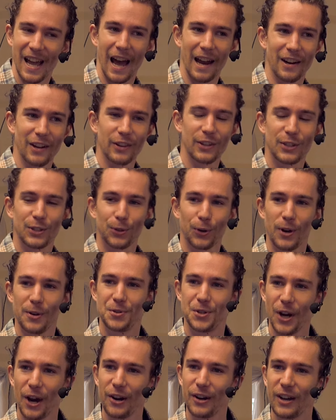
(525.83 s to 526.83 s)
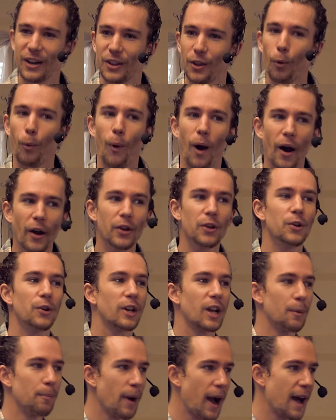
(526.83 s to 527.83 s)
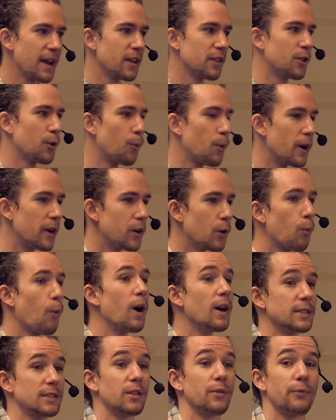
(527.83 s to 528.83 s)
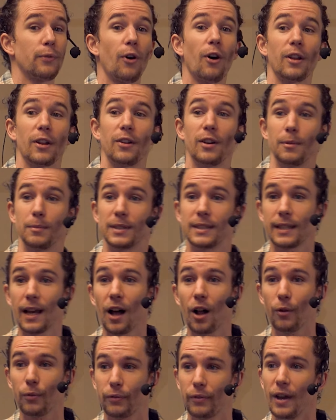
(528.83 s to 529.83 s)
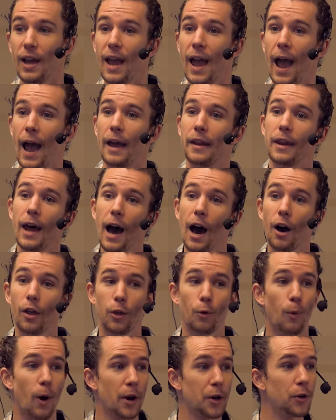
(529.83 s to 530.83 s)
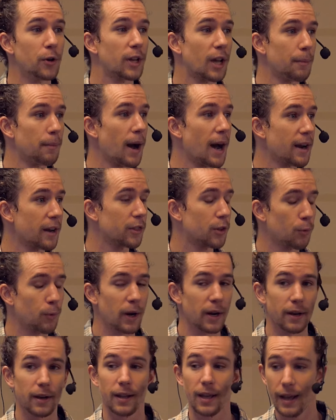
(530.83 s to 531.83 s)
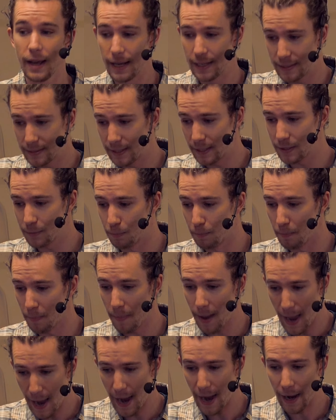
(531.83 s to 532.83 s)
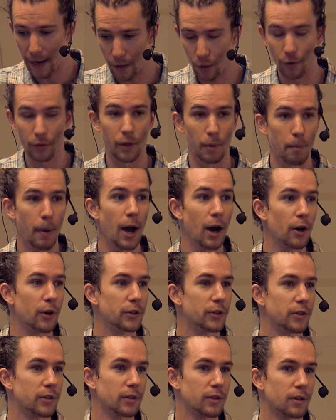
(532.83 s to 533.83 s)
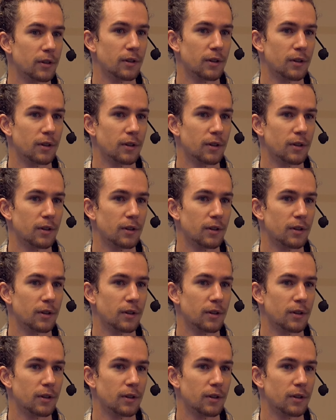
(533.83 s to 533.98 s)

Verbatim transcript: And in the story of Jonah, the one who commanded the wind was the Father himself, and now the one who commanded the wind is this man on the boat.